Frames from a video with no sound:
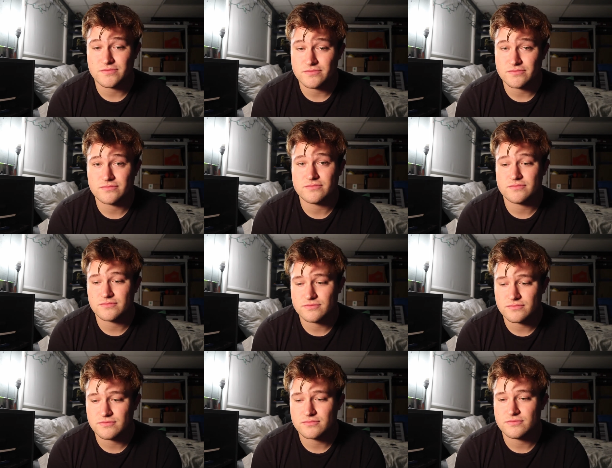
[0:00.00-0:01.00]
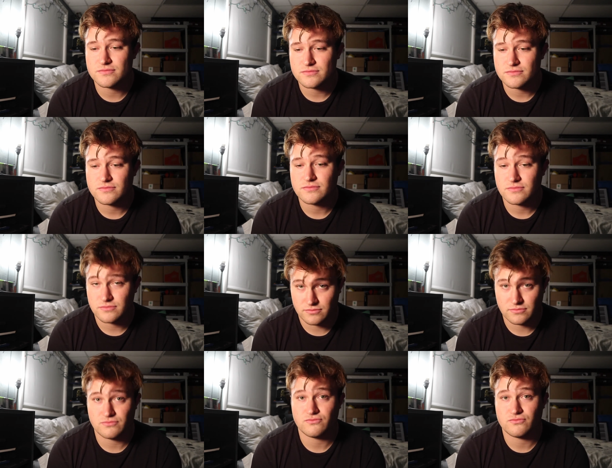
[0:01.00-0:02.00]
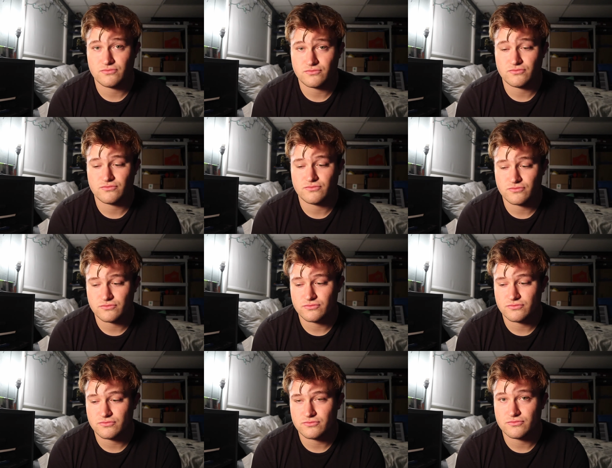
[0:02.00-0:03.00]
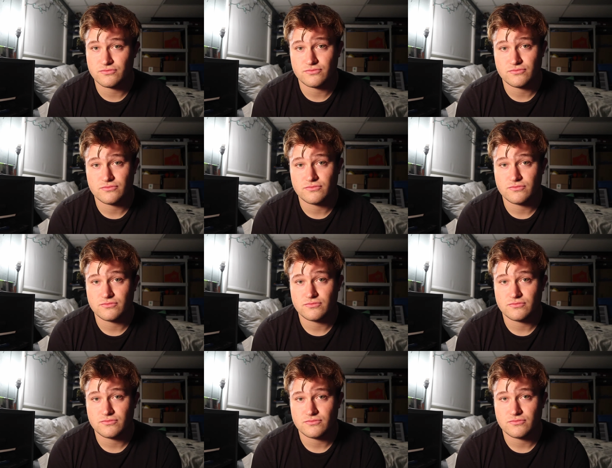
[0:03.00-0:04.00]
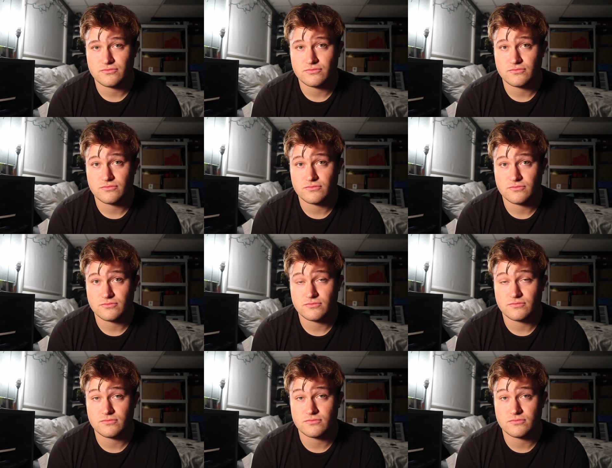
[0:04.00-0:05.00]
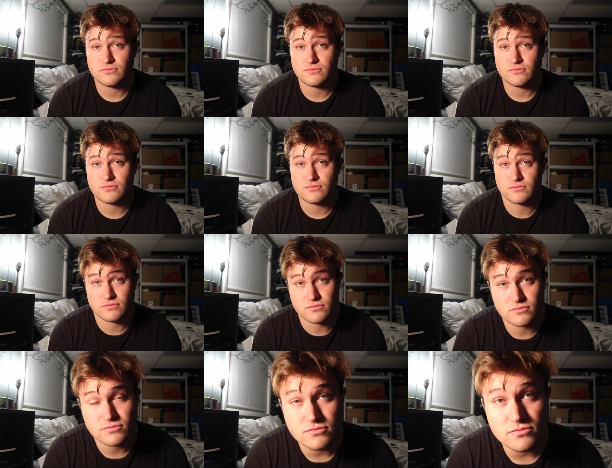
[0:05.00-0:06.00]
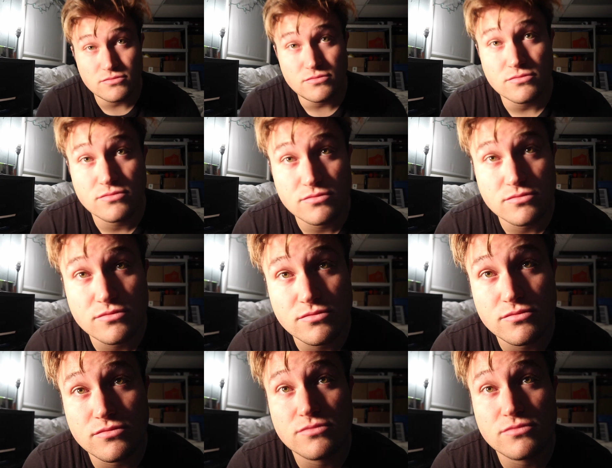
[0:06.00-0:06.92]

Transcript: No one is speaking in this clip.